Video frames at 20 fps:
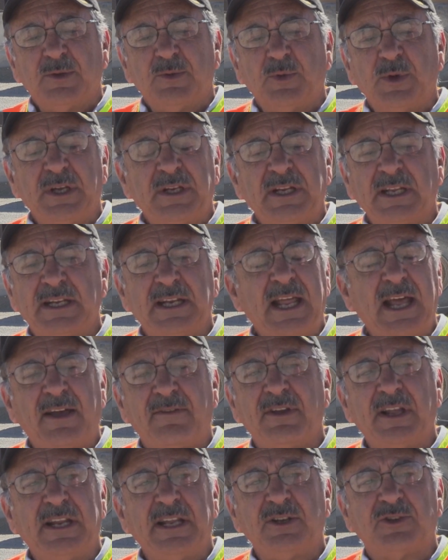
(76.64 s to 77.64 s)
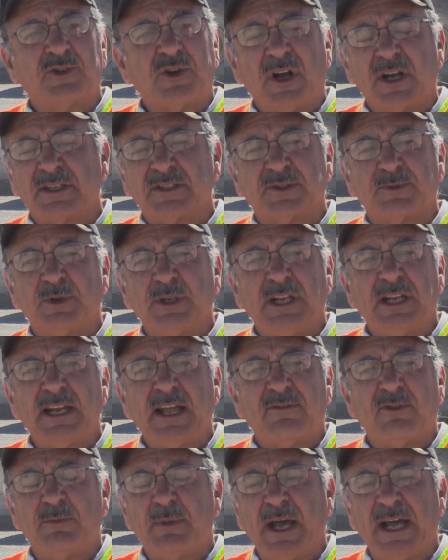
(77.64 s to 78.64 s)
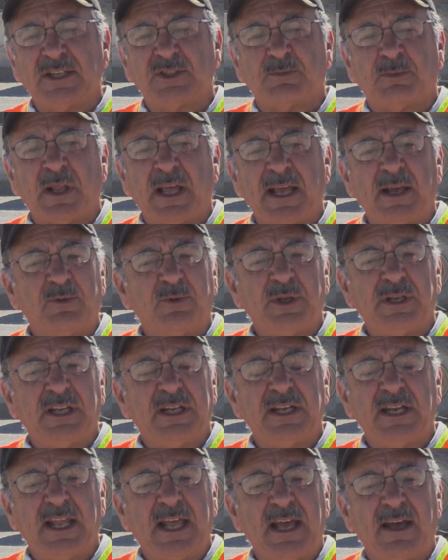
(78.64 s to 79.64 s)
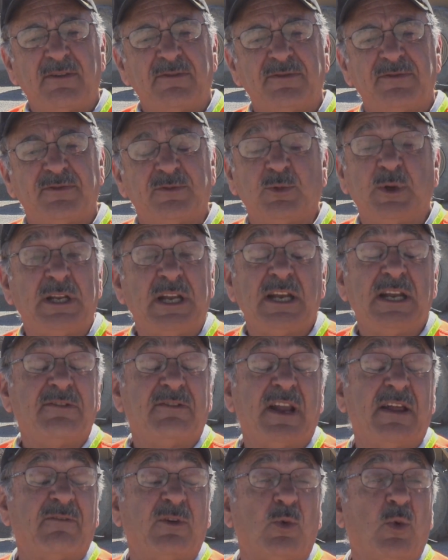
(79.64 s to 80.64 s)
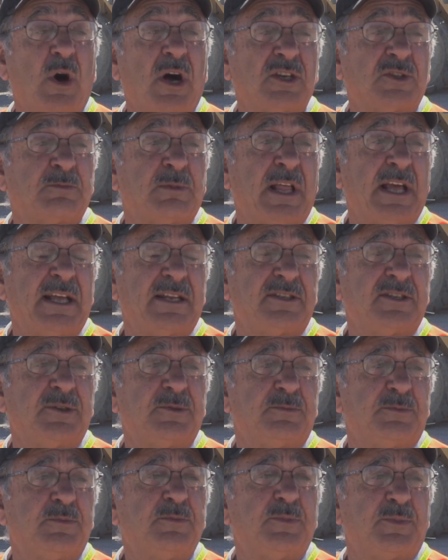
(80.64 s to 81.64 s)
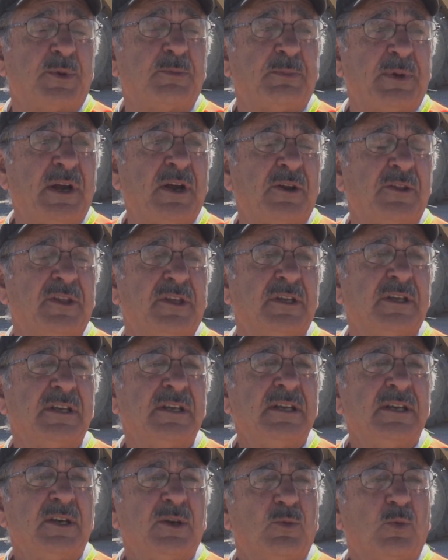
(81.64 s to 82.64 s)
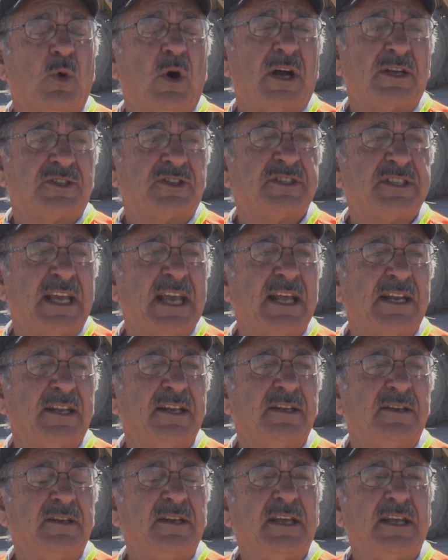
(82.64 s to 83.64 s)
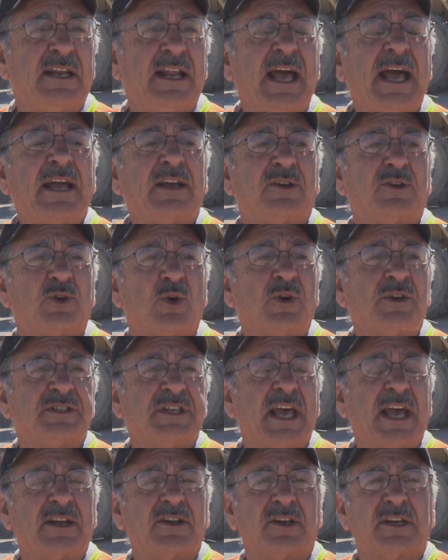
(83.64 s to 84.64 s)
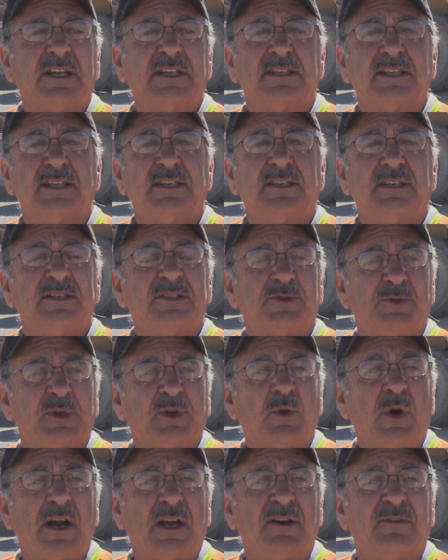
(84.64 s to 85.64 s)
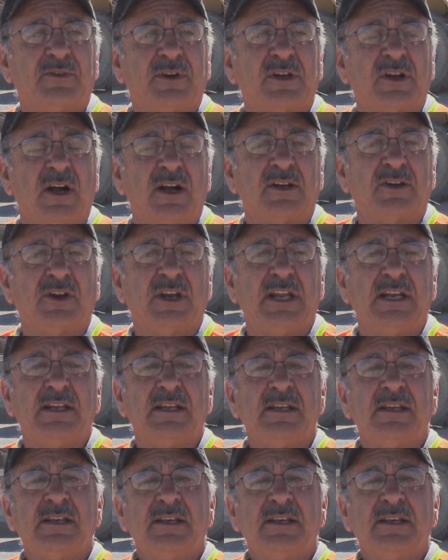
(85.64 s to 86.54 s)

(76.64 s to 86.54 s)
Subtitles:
We didn't have any trucks. We didn't have a batch plant. We didn't even have a wash plant to prepare the wash sand and coarse aggregate that is required for concrete.